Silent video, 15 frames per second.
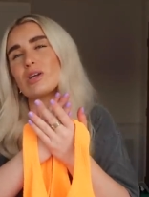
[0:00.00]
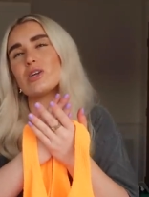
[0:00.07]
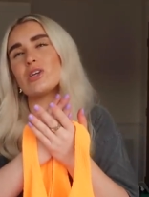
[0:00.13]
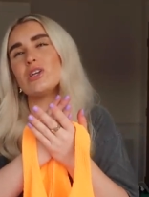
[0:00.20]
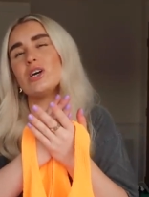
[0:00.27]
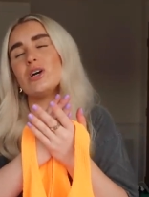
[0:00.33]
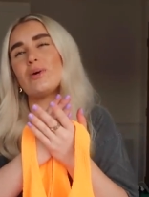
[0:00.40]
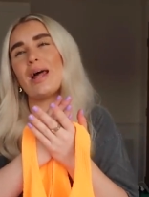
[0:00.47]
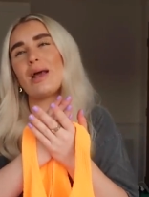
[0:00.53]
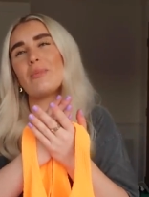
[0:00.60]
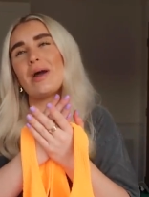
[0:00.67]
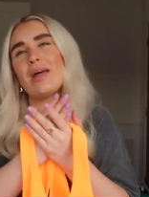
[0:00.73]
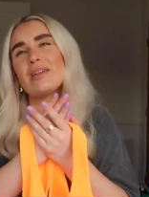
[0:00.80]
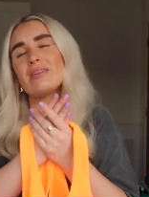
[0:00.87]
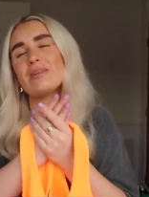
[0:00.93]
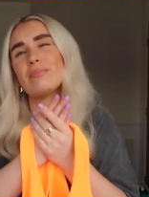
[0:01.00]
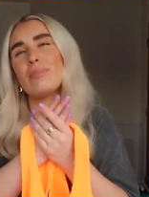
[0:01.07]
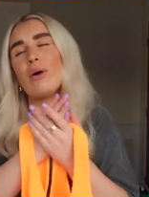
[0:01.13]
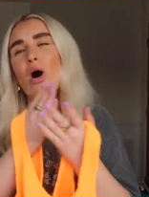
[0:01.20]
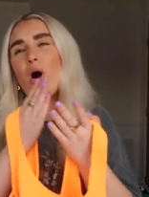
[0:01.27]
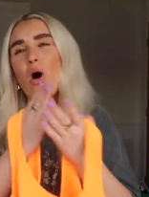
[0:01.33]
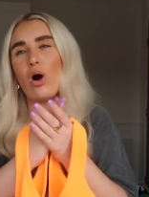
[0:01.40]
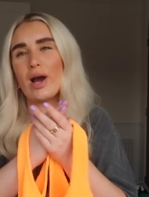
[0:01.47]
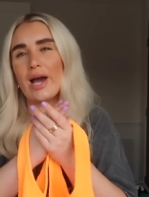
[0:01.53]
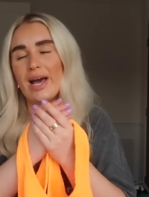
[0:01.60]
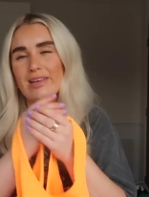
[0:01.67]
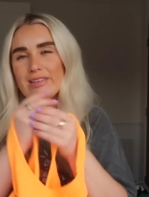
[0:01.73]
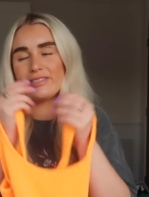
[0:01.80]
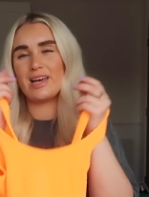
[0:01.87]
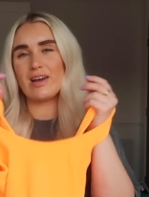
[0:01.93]
you know like when Park
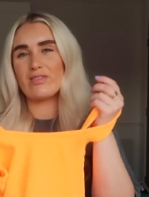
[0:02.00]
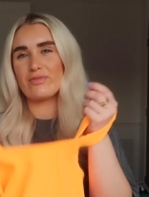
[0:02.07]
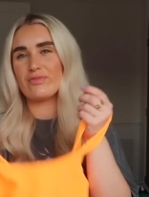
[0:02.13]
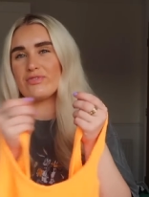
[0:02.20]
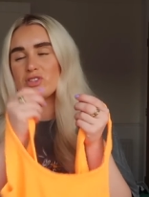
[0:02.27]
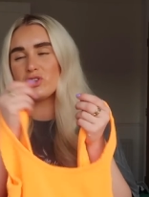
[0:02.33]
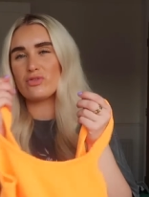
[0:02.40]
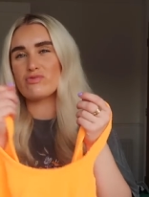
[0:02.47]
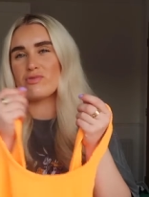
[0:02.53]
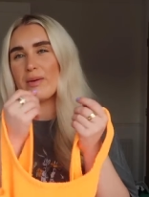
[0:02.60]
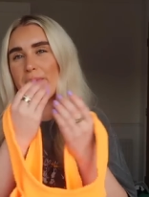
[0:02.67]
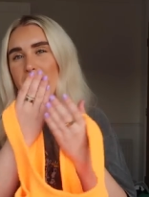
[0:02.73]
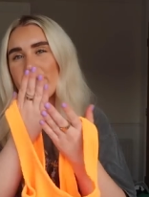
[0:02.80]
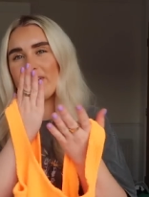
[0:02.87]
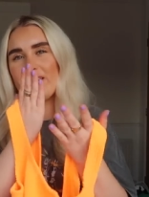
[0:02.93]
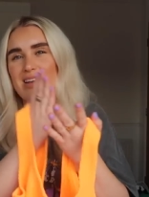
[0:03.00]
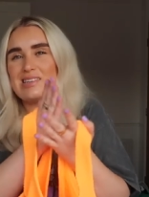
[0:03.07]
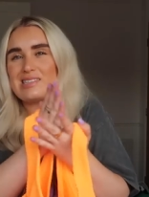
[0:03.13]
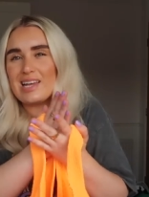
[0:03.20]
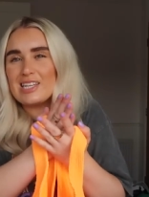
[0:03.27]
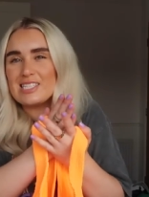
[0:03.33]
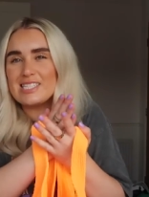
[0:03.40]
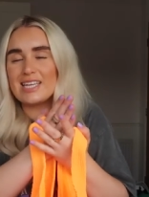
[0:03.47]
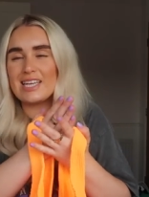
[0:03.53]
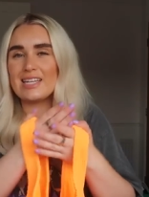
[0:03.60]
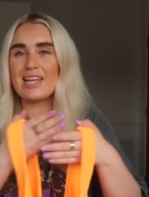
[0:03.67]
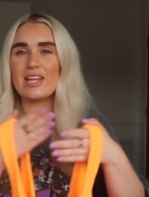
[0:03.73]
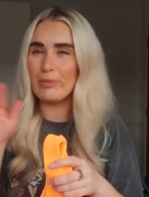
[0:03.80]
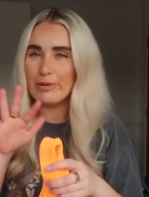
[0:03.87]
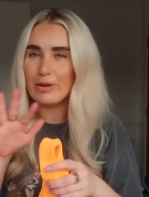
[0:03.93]
has that stuff wrapped around it and it's like
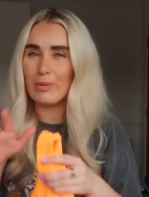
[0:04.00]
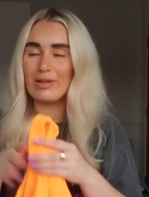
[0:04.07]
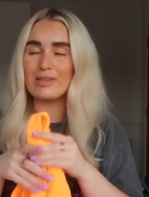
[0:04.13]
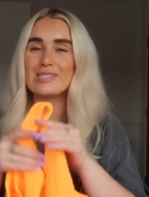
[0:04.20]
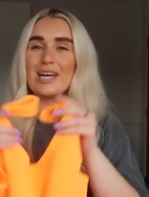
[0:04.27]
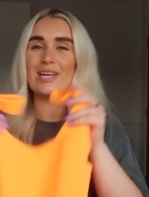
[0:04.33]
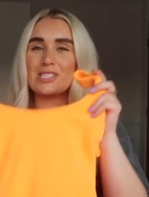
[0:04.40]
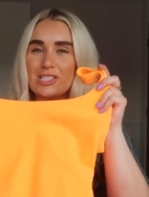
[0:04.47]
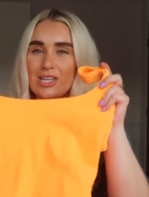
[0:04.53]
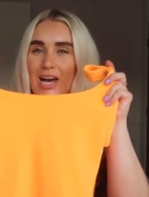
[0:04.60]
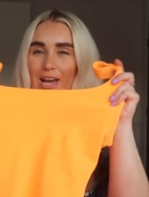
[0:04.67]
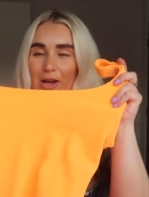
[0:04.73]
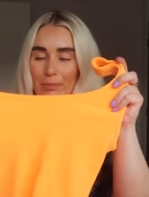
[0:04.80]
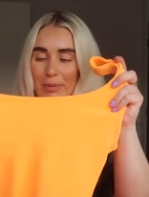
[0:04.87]
digging in. Nobody wants that. So I